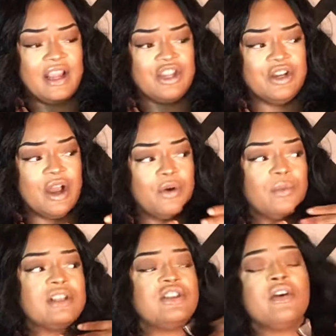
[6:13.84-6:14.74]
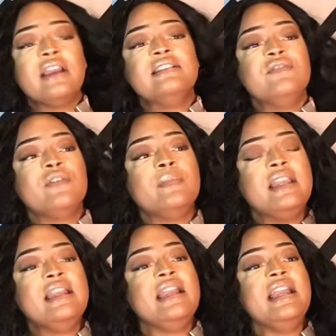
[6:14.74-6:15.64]
you know what's crazy for
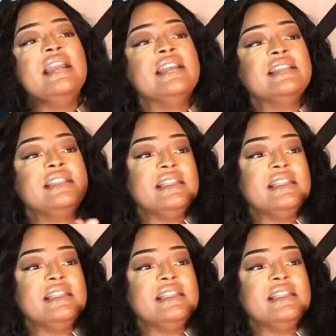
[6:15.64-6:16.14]
me is